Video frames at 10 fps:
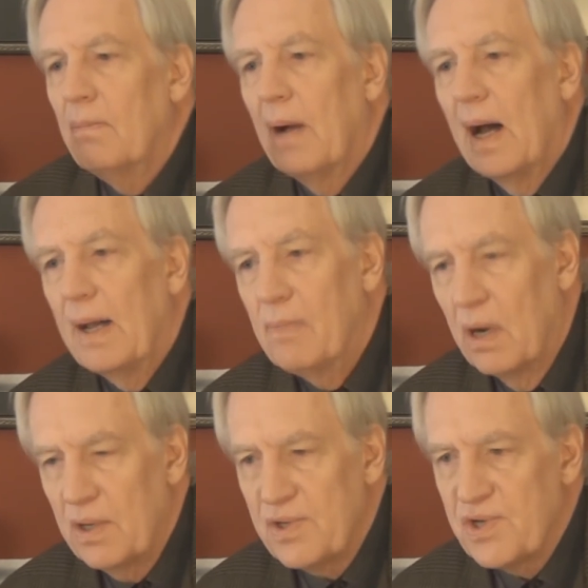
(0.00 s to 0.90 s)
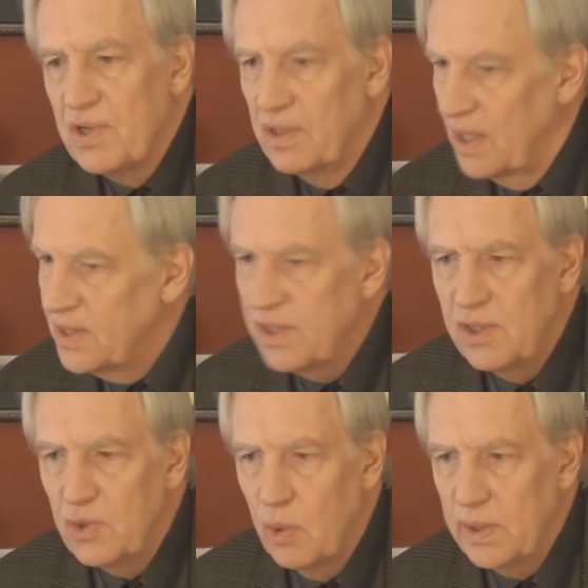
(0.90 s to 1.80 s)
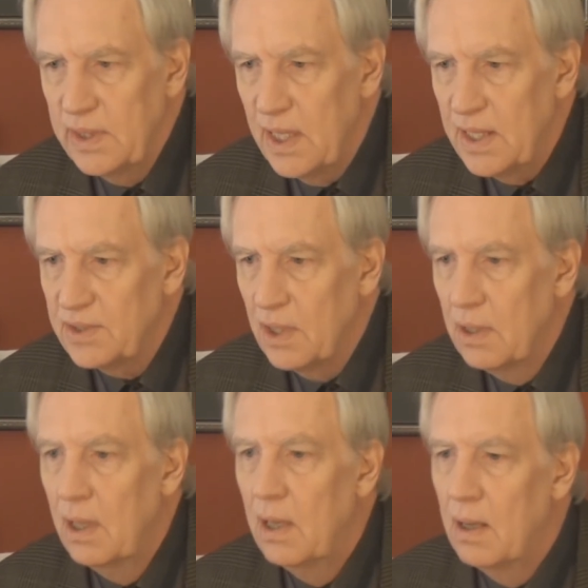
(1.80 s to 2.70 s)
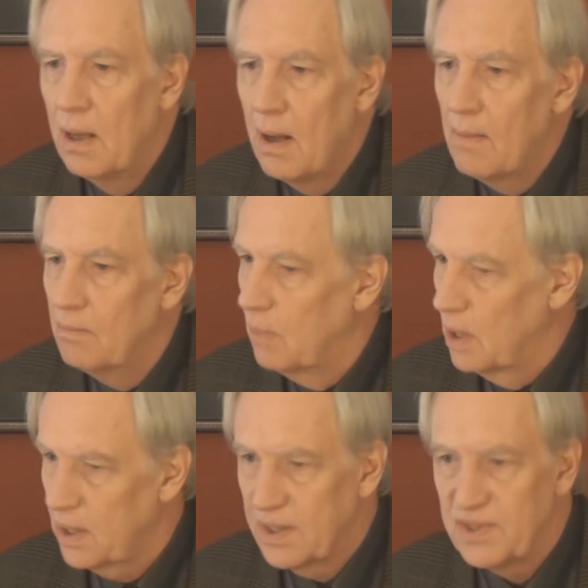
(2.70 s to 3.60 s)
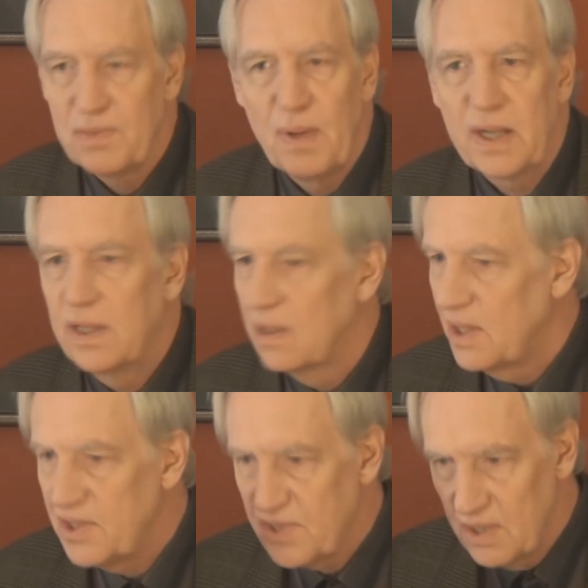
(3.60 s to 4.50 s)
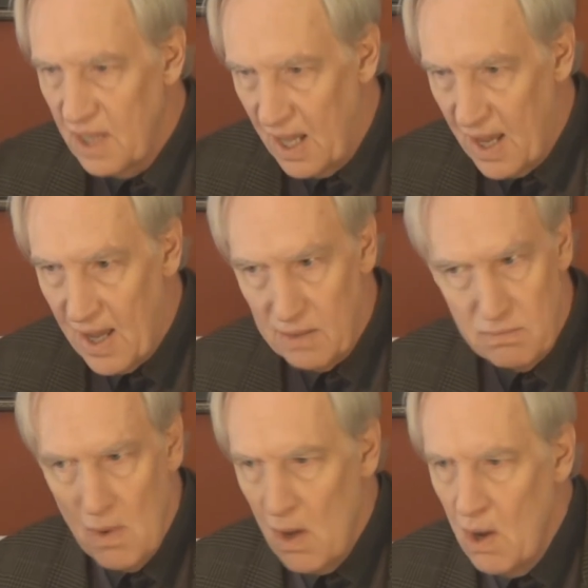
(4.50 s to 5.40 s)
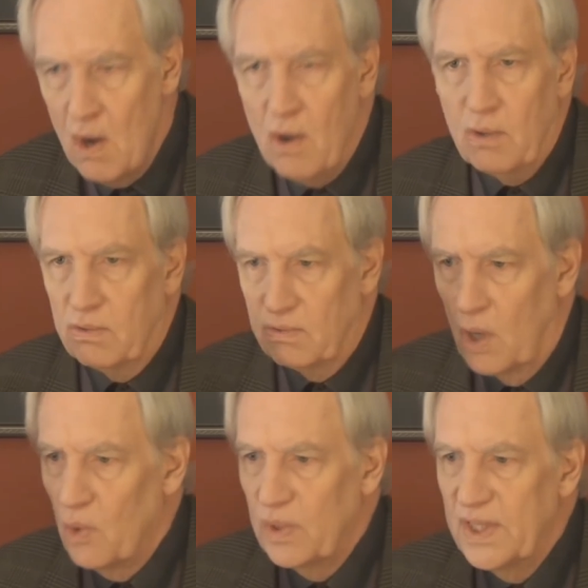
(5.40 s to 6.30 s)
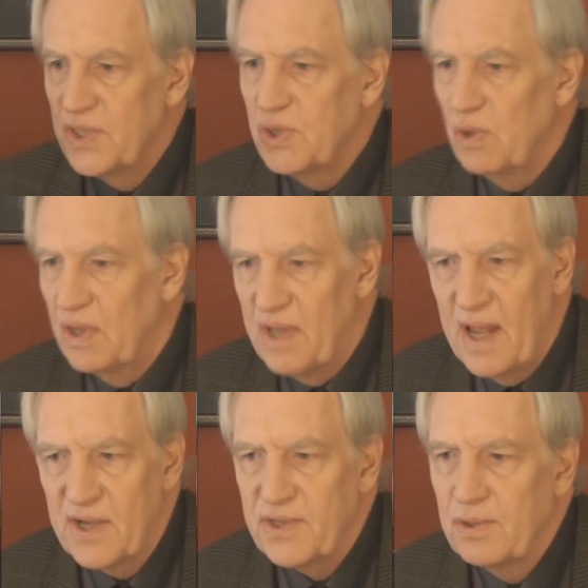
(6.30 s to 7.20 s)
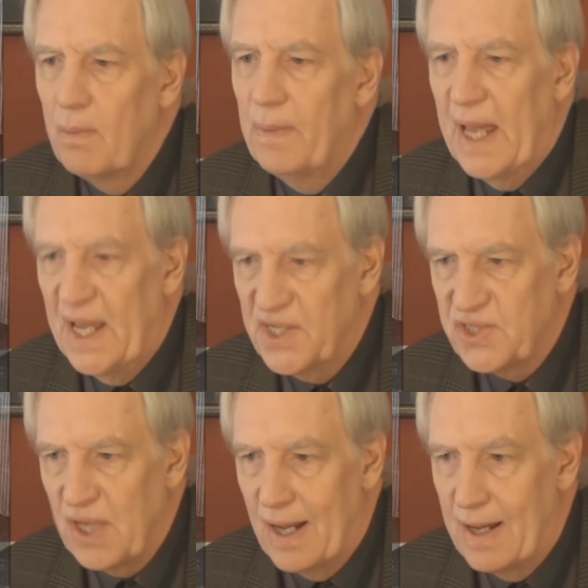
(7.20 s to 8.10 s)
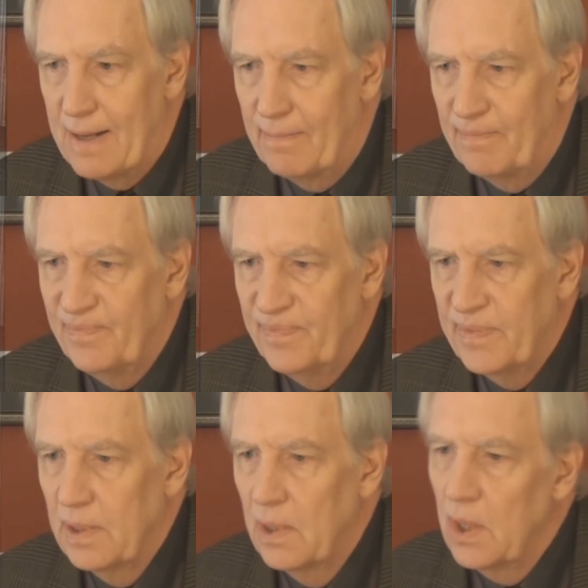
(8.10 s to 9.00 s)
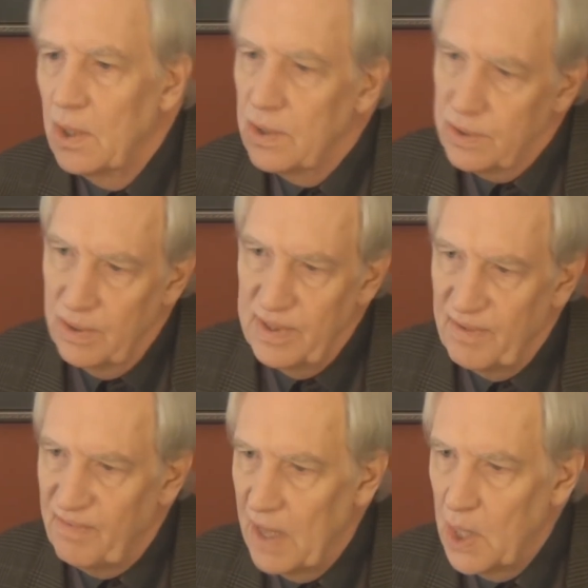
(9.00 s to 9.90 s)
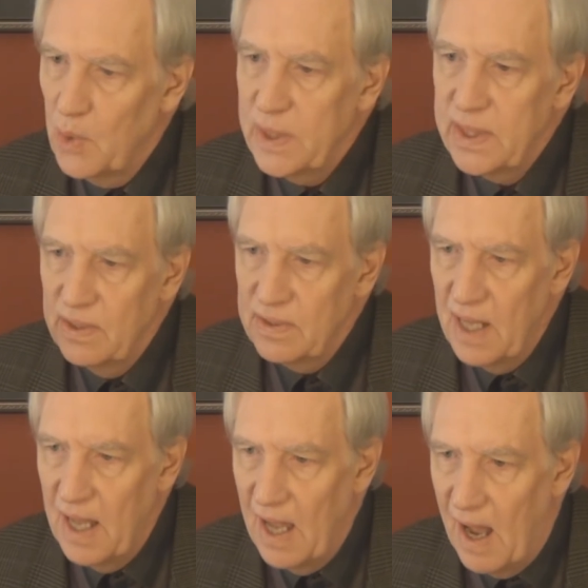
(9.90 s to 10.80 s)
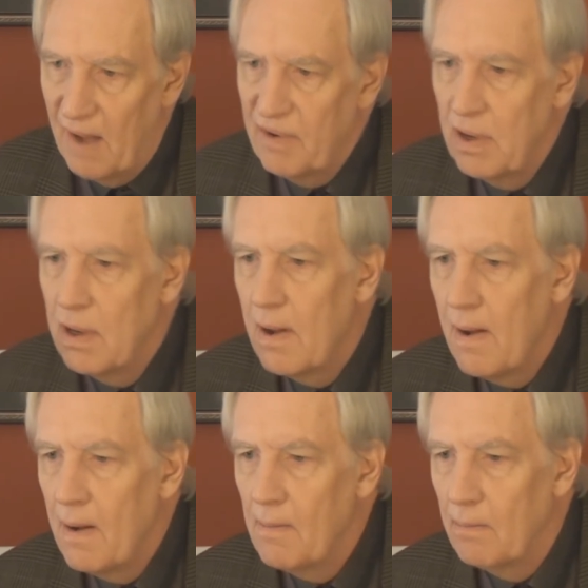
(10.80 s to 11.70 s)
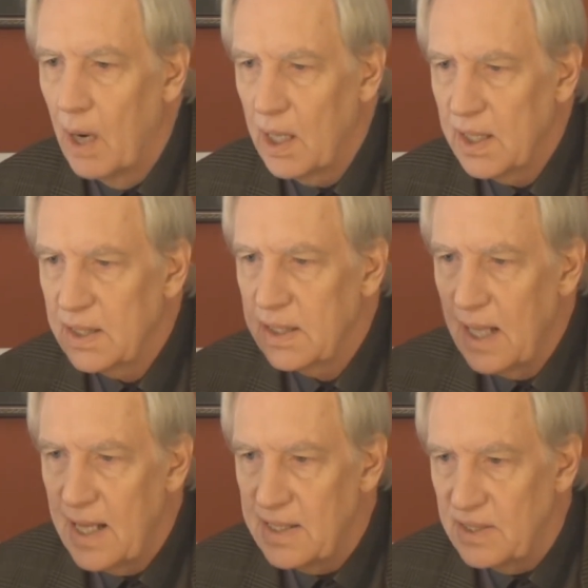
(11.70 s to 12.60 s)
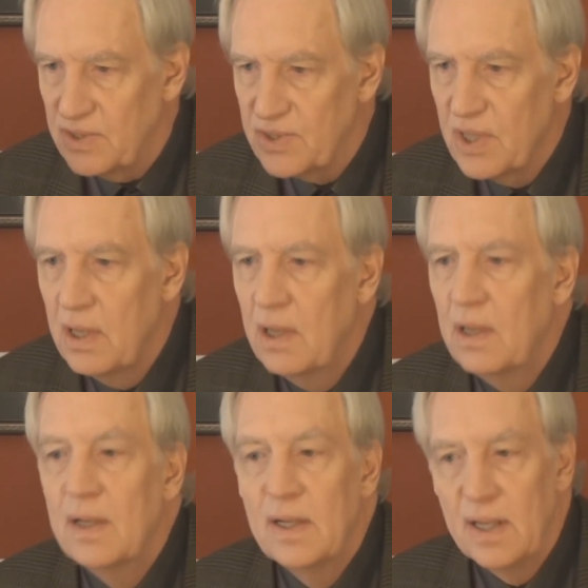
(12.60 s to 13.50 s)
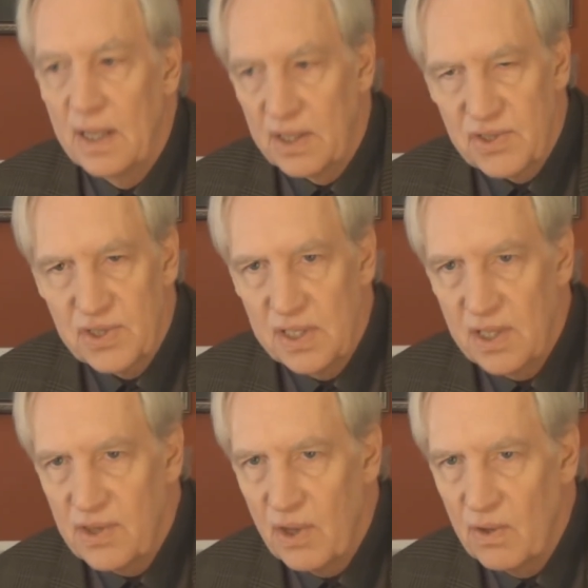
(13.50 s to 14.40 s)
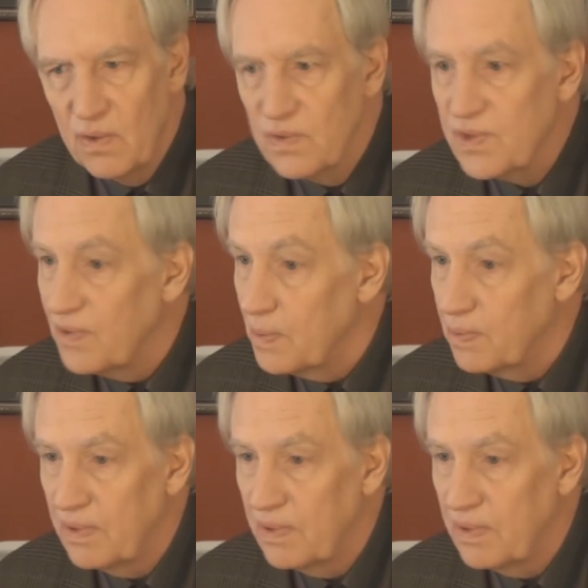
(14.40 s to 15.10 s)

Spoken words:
By March 1928, market speculation had grown into a national pastime. During the following year and a half, market gains exceeded those of the